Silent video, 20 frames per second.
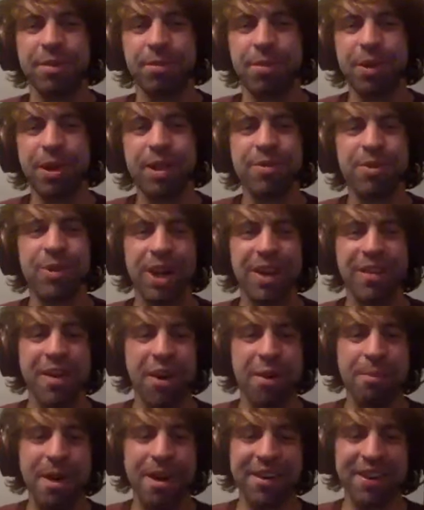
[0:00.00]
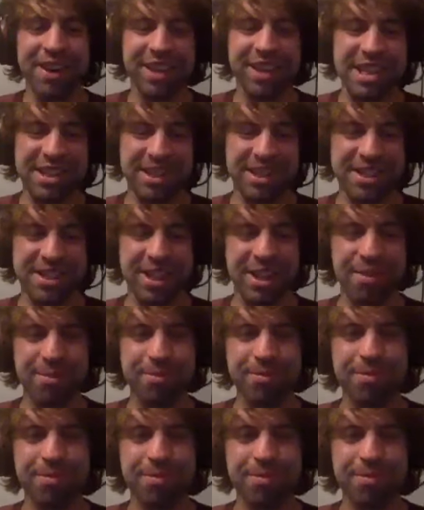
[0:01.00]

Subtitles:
We love all of our American listeners, though.